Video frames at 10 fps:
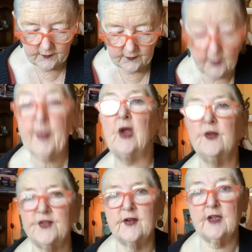the
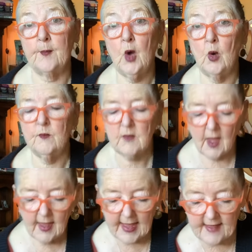parents had come home,
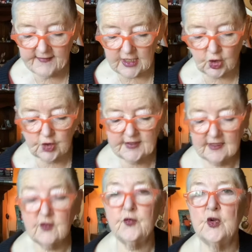and they couldn't
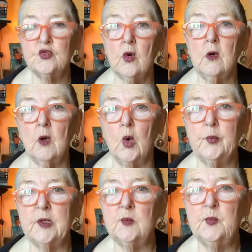get the front door
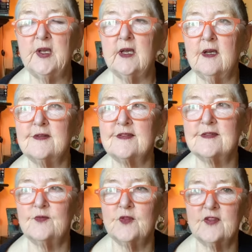open
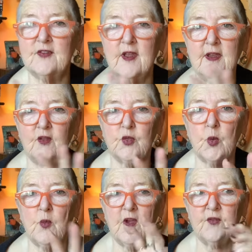because the son had
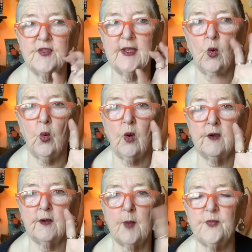thrown everything
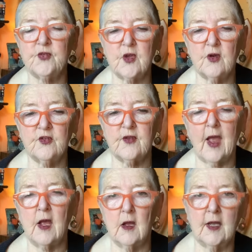hoarded upstairs
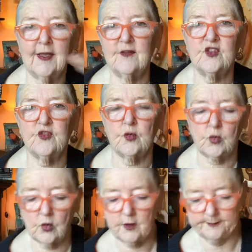against the
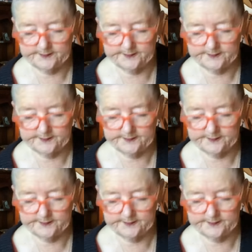door.